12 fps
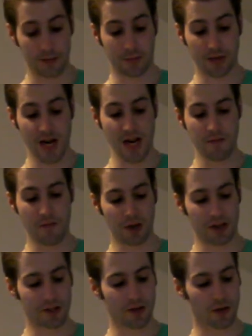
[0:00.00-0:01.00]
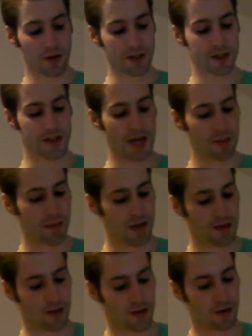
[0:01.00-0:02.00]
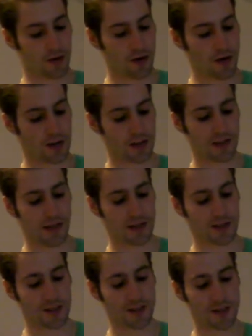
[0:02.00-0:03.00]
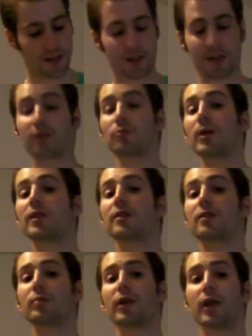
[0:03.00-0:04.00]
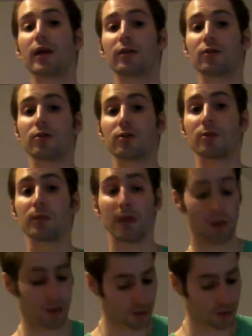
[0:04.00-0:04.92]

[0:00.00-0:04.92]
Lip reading: premonitory tap at the door, he entered and at once began to speak.